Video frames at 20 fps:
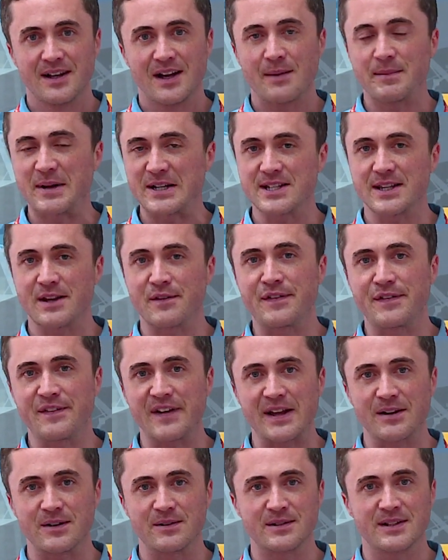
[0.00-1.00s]
I'm actually a
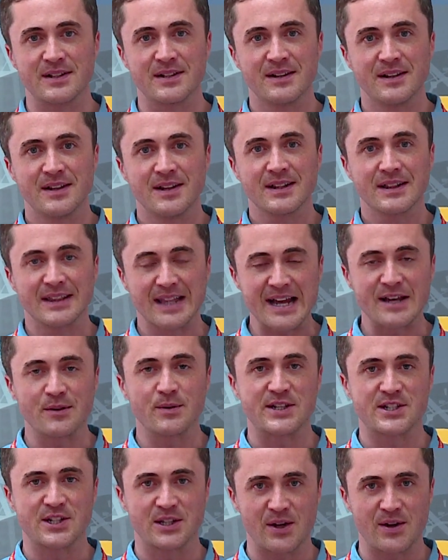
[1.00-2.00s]
failed
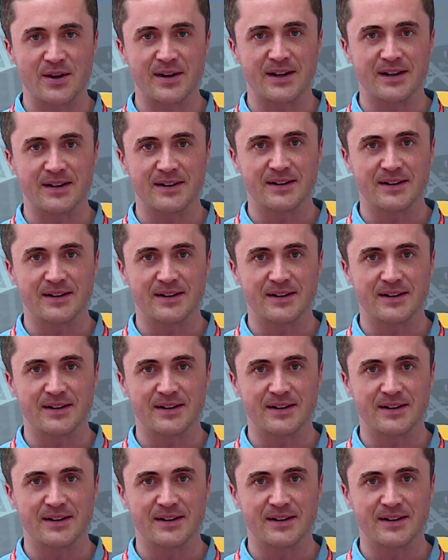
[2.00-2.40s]
language learner.